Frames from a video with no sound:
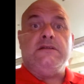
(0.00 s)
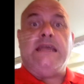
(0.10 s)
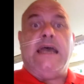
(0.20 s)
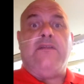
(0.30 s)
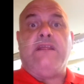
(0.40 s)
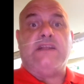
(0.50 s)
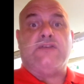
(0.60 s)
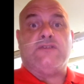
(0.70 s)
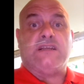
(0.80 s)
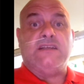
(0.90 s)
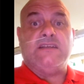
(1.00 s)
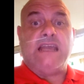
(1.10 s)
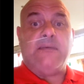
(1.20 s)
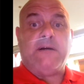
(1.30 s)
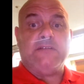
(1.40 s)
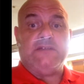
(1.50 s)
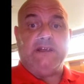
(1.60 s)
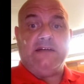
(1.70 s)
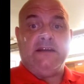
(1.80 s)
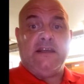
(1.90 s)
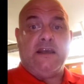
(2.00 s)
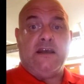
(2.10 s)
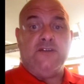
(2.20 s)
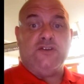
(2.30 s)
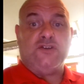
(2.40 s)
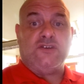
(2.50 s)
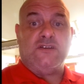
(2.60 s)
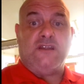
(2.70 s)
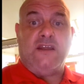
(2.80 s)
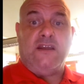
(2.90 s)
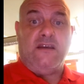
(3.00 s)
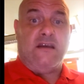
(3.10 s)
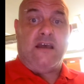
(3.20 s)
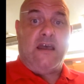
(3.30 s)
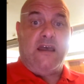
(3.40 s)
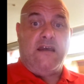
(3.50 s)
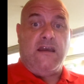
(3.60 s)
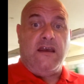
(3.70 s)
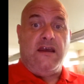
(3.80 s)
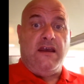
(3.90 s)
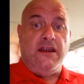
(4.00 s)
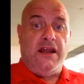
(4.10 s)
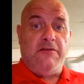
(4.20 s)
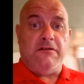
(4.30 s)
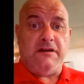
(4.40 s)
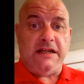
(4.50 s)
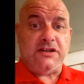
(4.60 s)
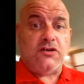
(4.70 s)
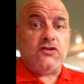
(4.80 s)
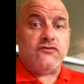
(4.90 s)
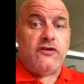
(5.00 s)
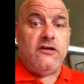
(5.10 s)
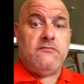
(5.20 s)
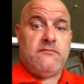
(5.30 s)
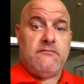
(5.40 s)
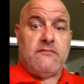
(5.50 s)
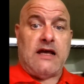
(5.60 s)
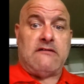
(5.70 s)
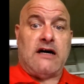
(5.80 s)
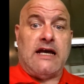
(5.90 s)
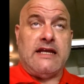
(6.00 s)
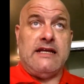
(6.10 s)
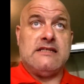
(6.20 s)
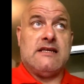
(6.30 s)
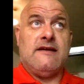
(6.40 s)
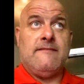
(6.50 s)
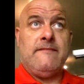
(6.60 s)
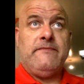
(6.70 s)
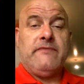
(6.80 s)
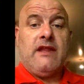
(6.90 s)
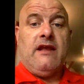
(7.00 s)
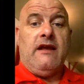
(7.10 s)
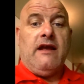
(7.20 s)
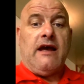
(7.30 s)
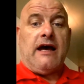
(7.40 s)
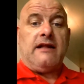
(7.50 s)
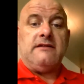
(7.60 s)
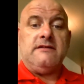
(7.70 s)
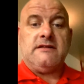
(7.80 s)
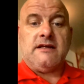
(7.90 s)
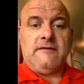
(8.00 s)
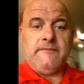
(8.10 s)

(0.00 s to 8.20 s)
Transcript: yeah, that's all I can say about it, really. Just that, you know, it's a good room. I like it. And